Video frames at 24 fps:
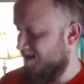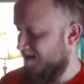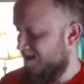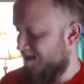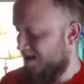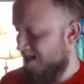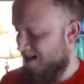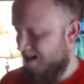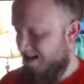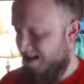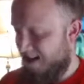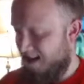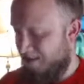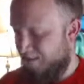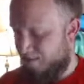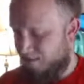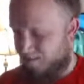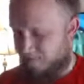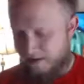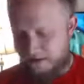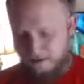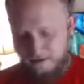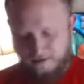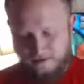Had to happen
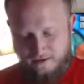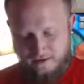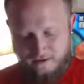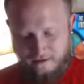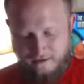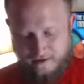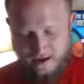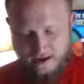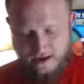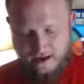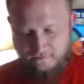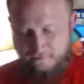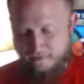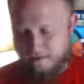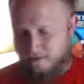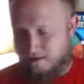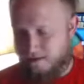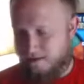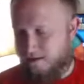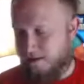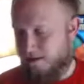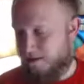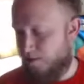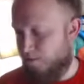eventually. Okay,
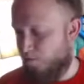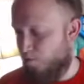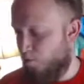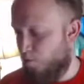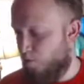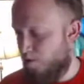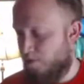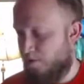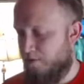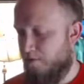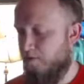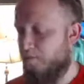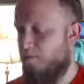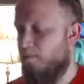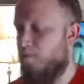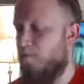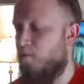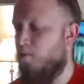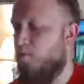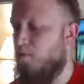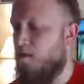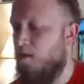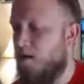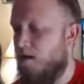everything that's worth
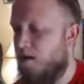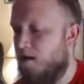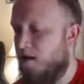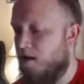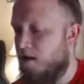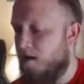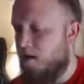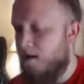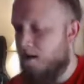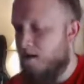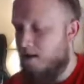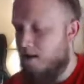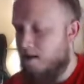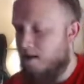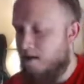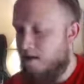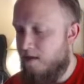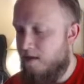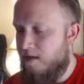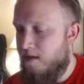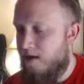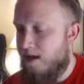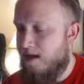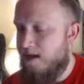more
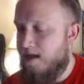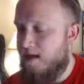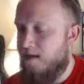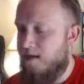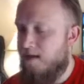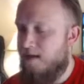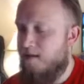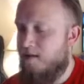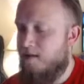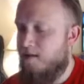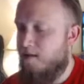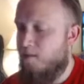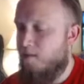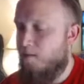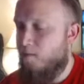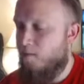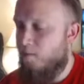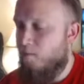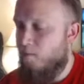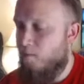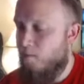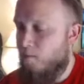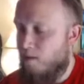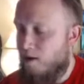than
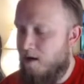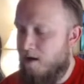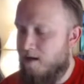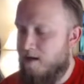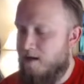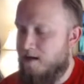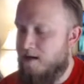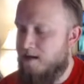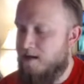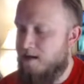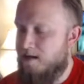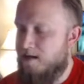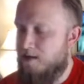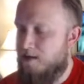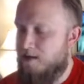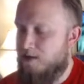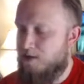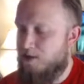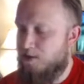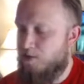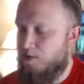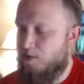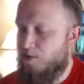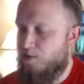1 is
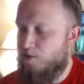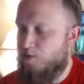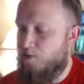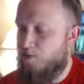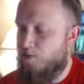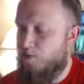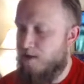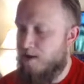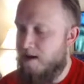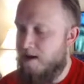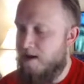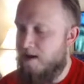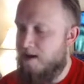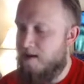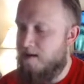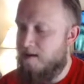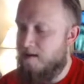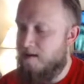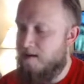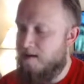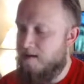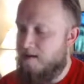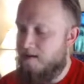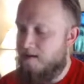destroyed.
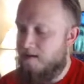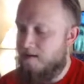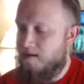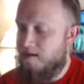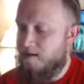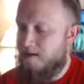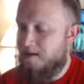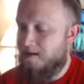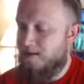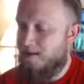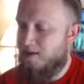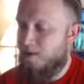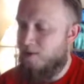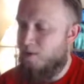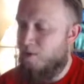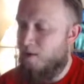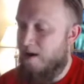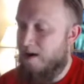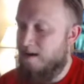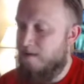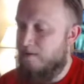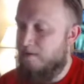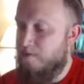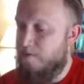That's
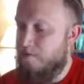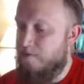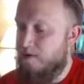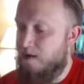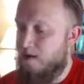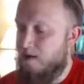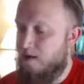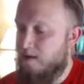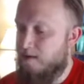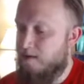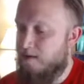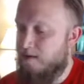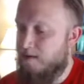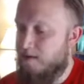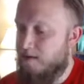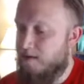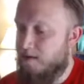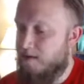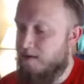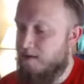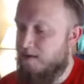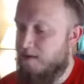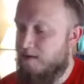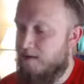quite a few cards in
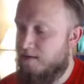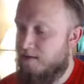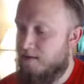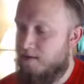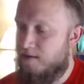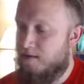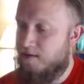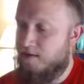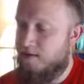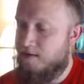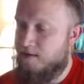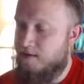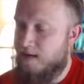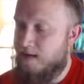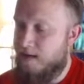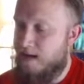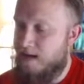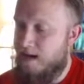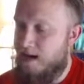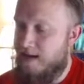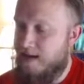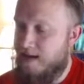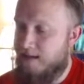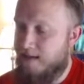here.
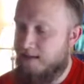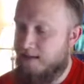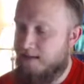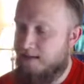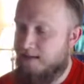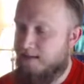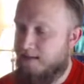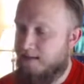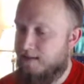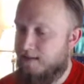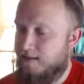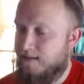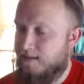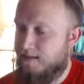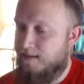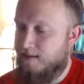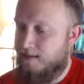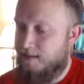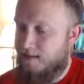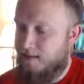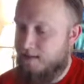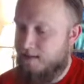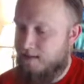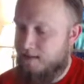Yikes.
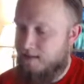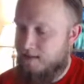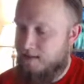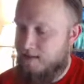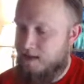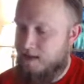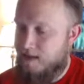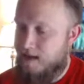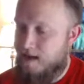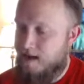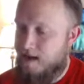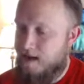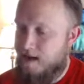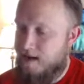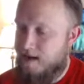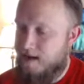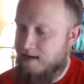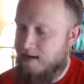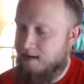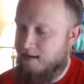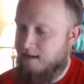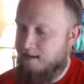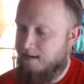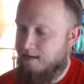
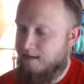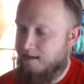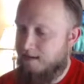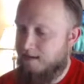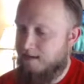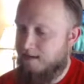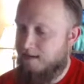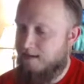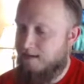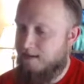Yikes.